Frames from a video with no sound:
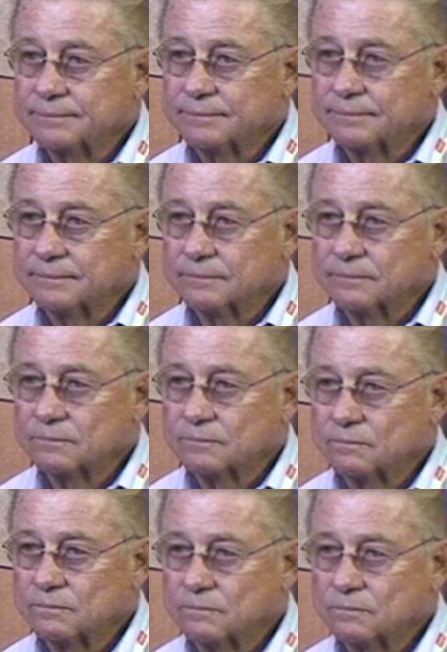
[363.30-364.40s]

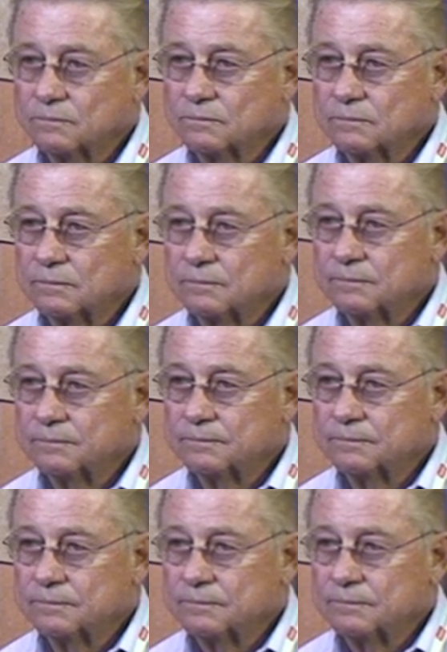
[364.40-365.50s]

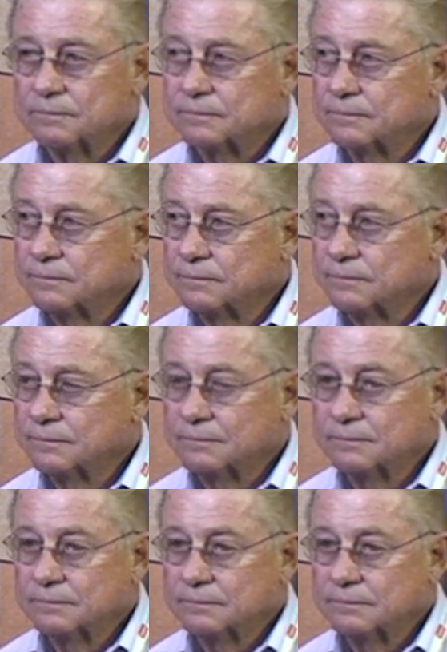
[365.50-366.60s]

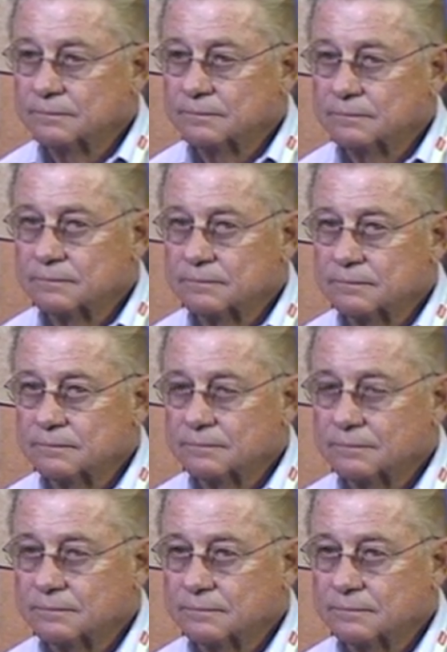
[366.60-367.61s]
(not speaking)